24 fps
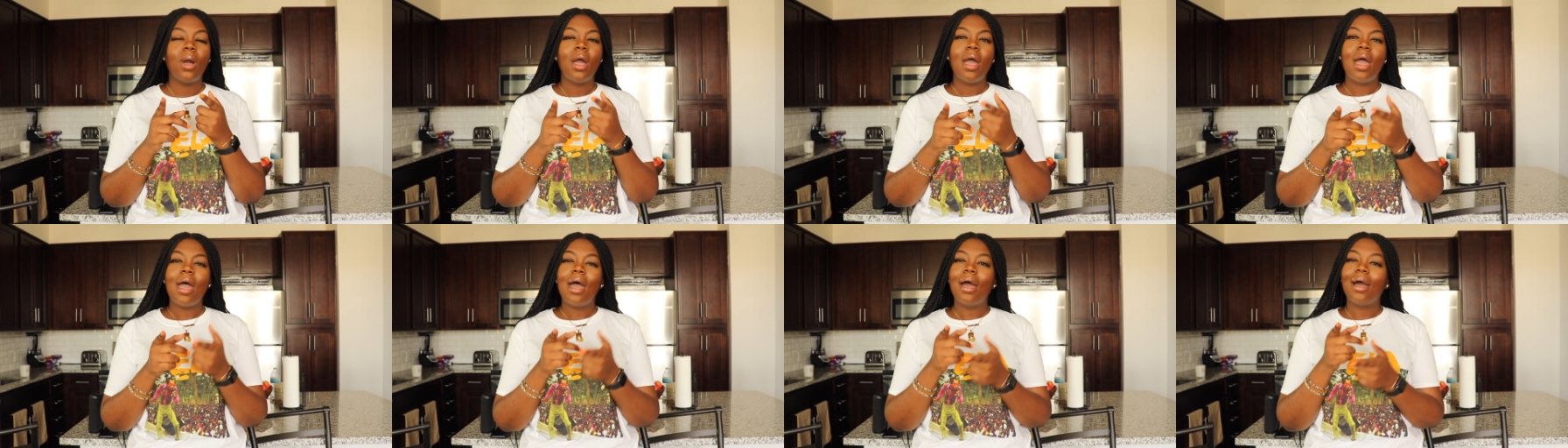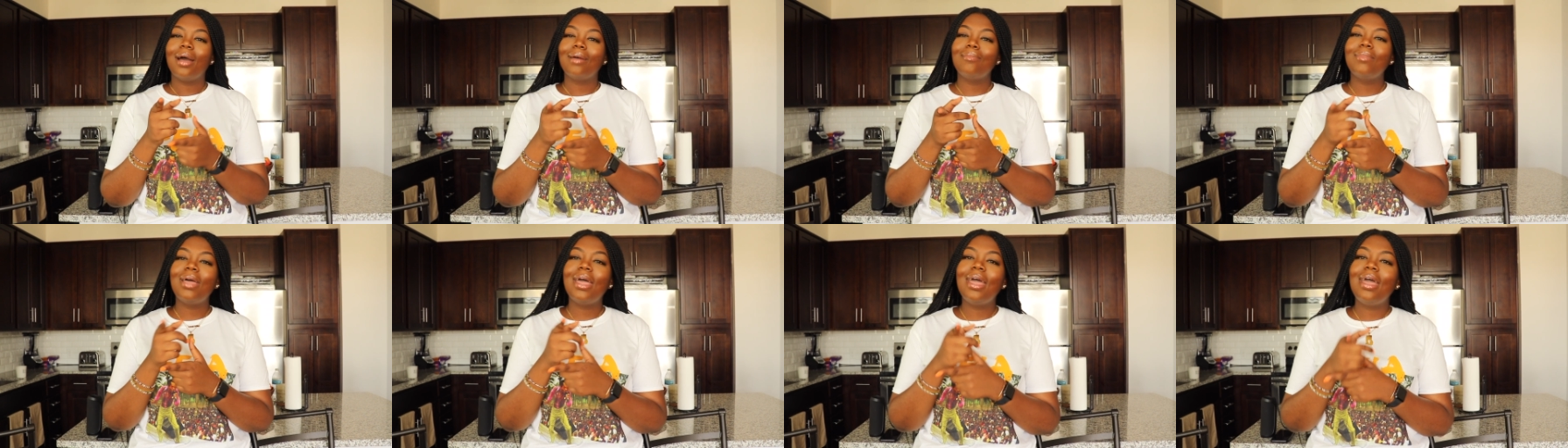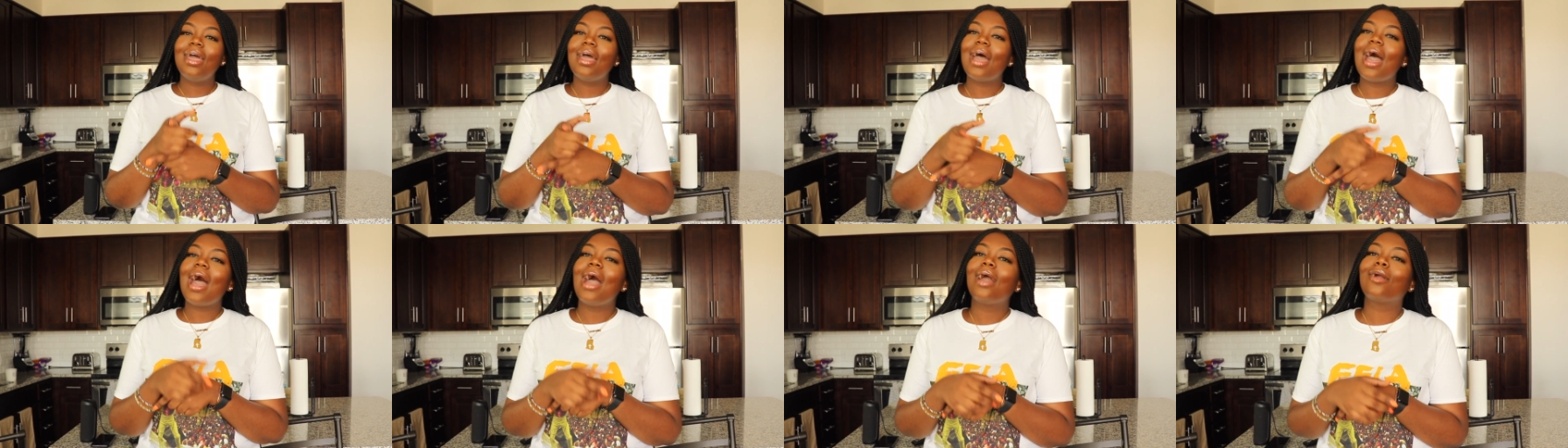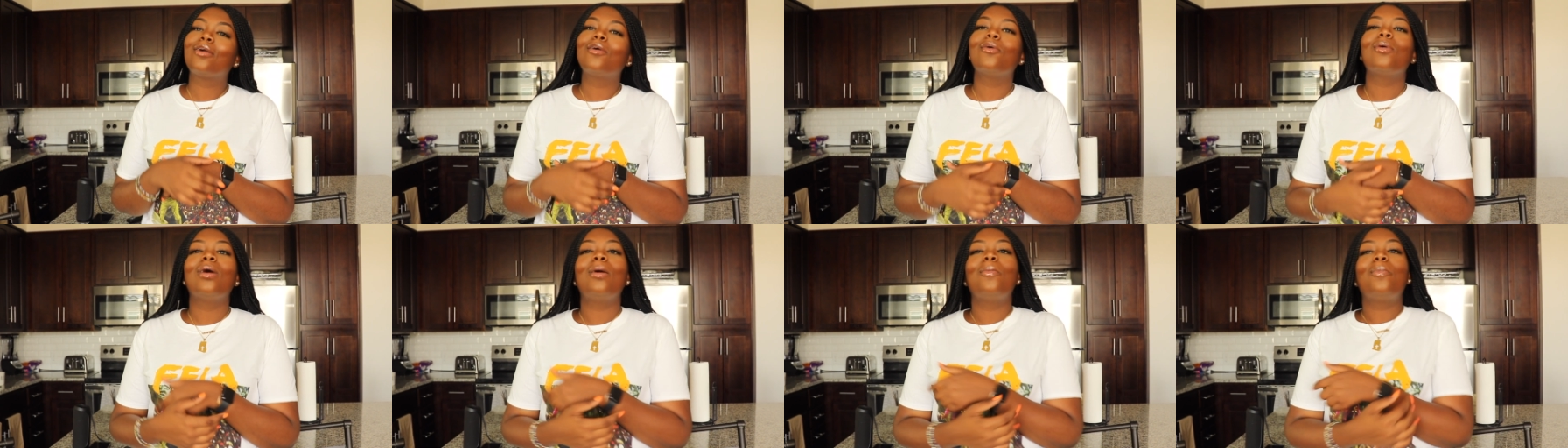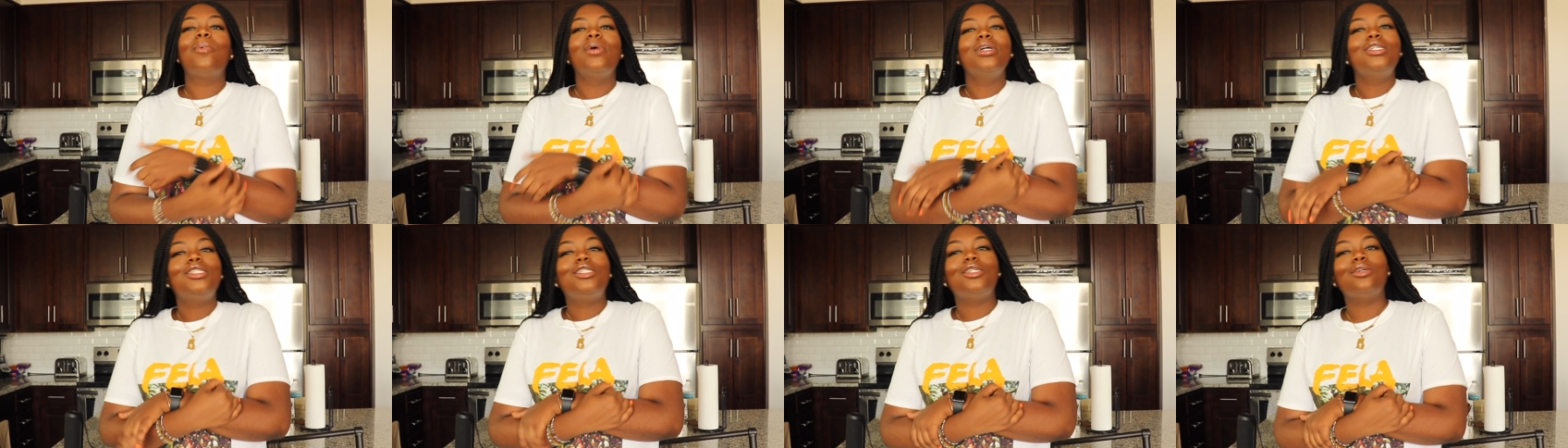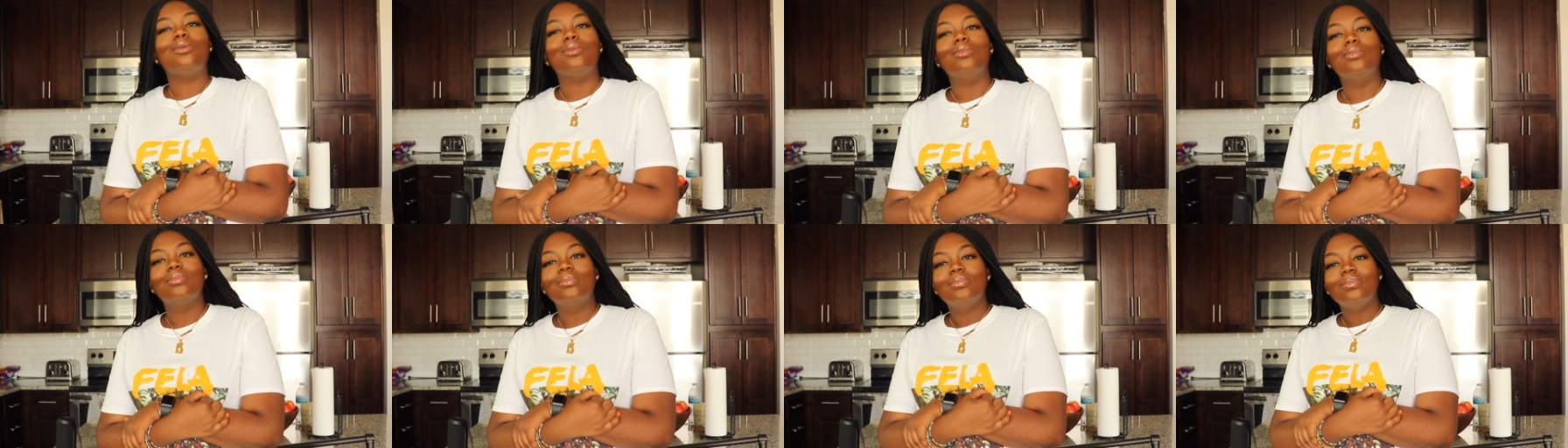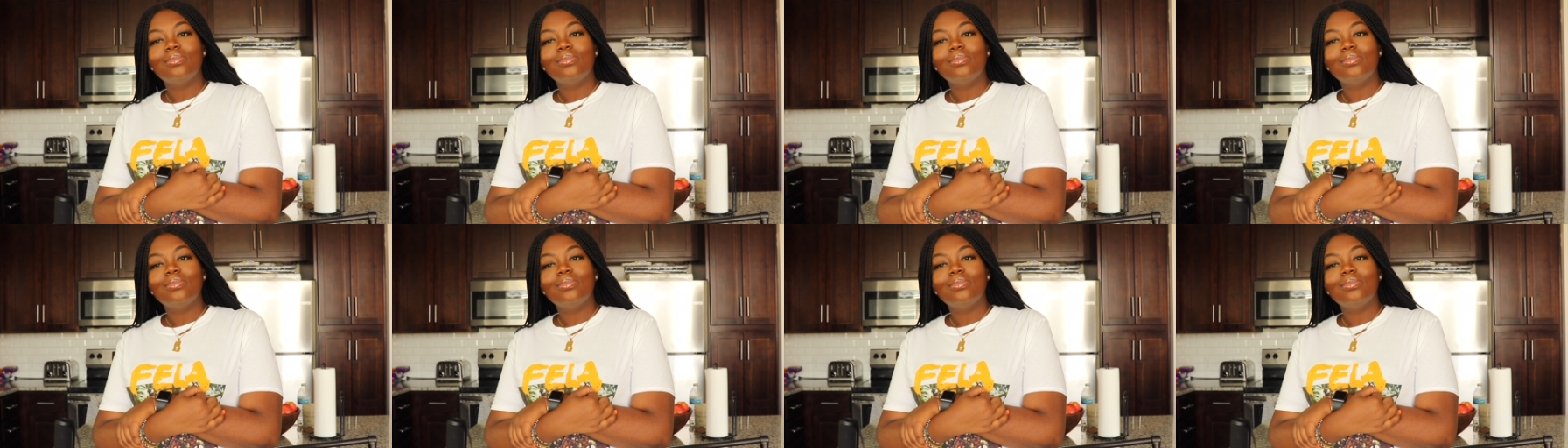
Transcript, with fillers: man, I grew up with you.